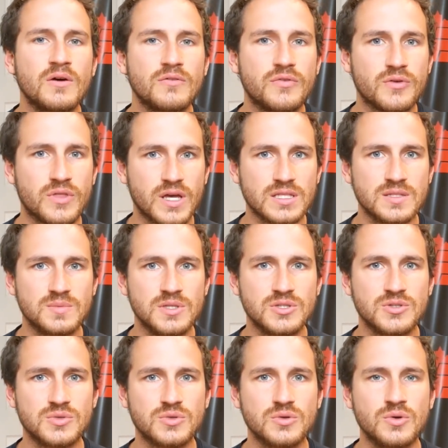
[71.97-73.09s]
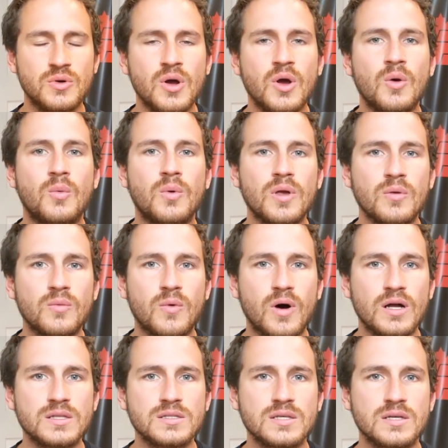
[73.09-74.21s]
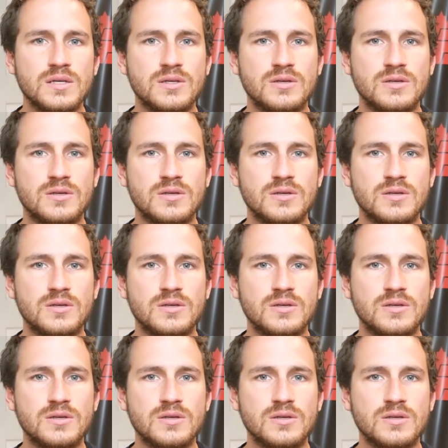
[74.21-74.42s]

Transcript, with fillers: For that to be true, we want